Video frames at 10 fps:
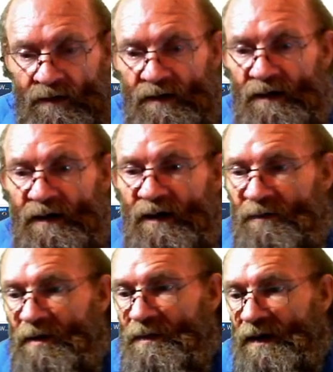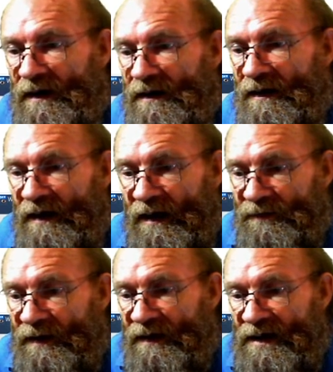Okay, now remember,
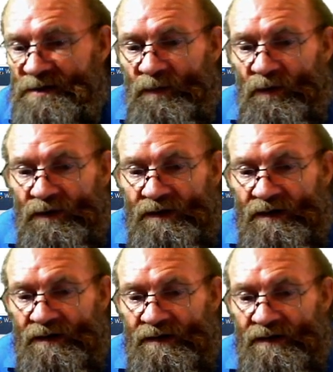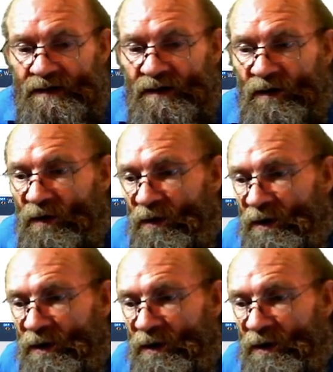I've now exported all